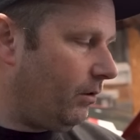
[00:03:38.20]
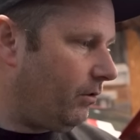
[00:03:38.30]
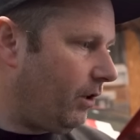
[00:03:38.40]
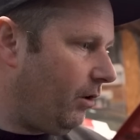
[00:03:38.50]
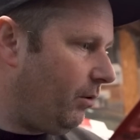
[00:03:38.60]

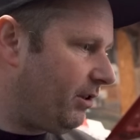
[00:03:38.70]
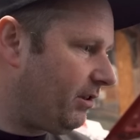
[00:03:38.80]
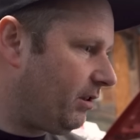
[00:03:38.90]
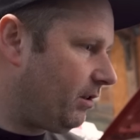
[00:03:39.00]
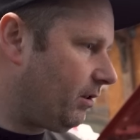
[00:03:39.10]
So
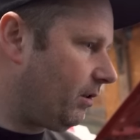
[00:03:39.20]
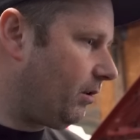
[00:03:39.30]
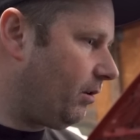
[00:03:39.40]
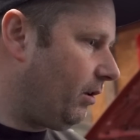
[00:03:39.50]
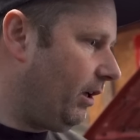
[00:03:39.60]
it's
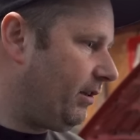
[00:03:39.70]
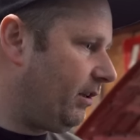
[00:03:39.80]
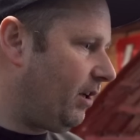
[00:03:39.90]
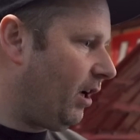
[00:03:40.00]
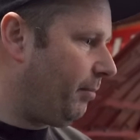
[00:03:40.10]
a
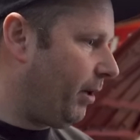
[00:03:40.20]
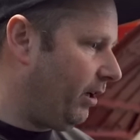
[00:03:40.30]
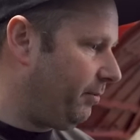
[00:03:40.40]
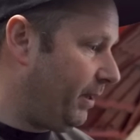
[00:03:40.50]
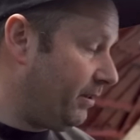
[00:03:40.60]
turbo.
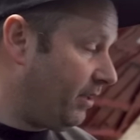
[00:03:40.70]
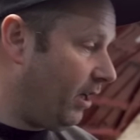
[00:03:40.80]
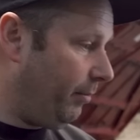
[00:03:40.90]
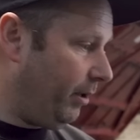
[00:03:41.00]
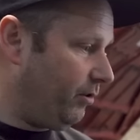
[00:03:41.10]
It's been
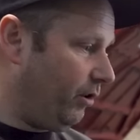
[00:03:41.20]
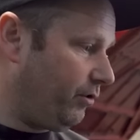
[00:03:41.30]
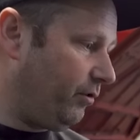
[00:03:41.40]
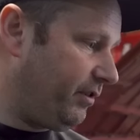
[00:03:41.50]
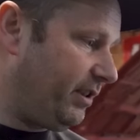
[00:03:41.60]

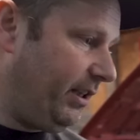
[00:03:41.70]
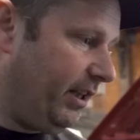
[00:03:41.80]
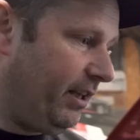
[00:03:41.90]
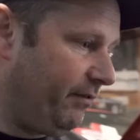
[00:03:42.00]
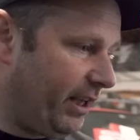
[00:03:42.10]
turbocharged. Obviously,
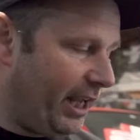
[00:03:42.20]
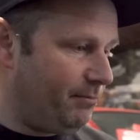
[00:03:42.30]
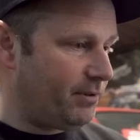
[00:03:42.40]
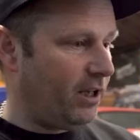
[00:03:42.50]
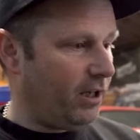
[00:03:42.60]
they never
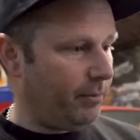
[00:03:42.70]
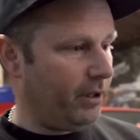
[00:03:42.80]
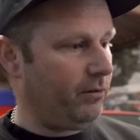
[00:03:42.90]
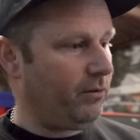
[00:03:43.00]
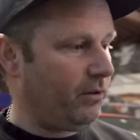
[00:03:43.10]
came
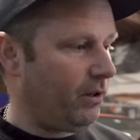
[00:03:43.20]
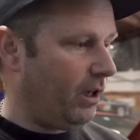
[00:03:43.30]
turboed.